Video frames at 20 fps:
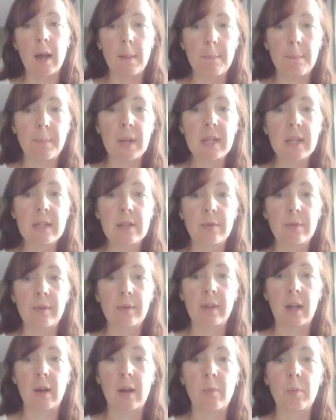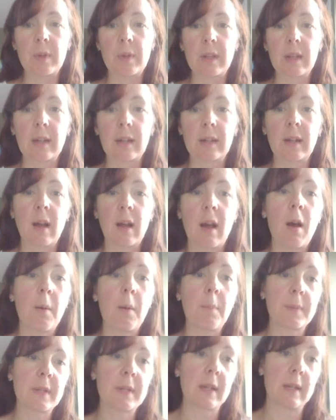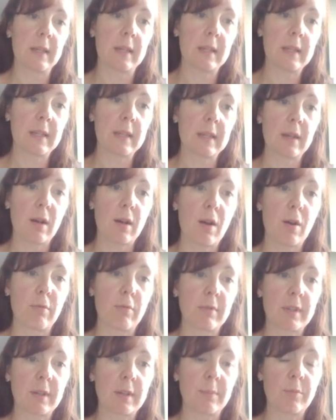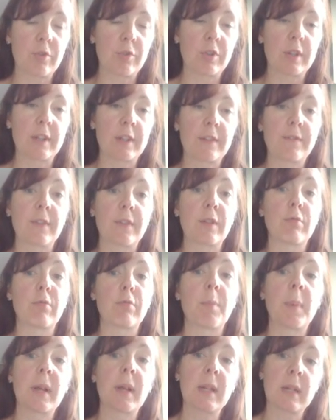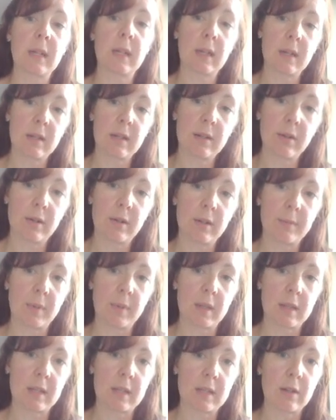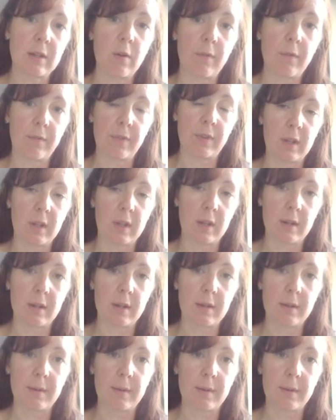And based on that, we're then going to update our assumptions for the remaining 9 months of year.